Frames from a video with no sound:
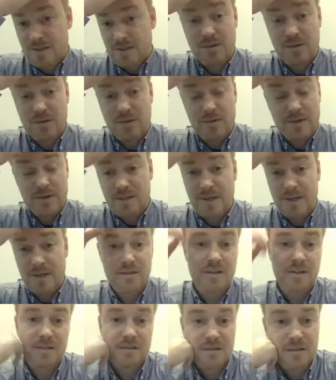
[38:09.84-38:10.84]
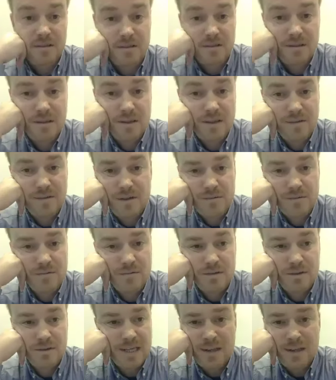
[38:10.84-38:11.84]
actually a question back to you guys.
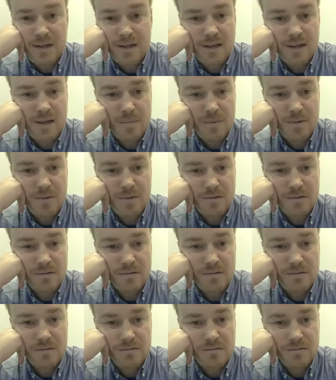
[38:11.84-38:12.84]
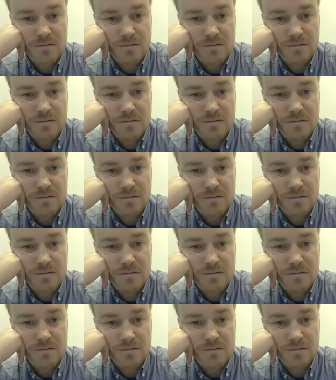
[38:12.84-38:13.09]
Have you seen that happen?